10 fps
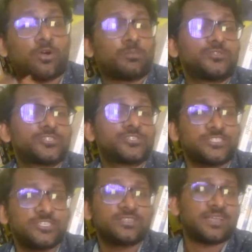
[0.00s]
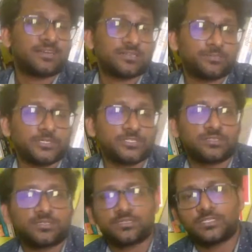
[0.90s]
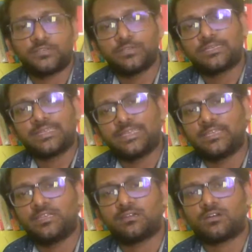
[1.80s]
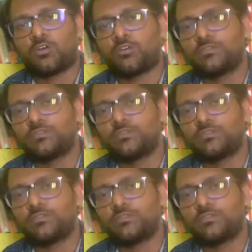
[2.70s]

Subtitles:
composition is rich in that particular given area,